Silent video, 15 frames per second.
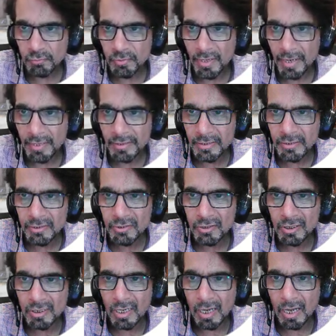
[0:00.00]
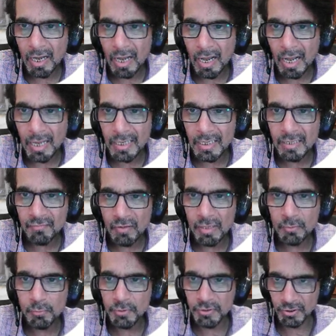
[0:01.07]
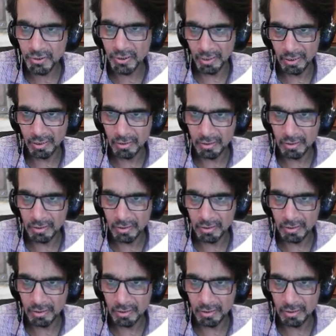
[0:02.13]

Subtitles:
that is that eigenvalue is real.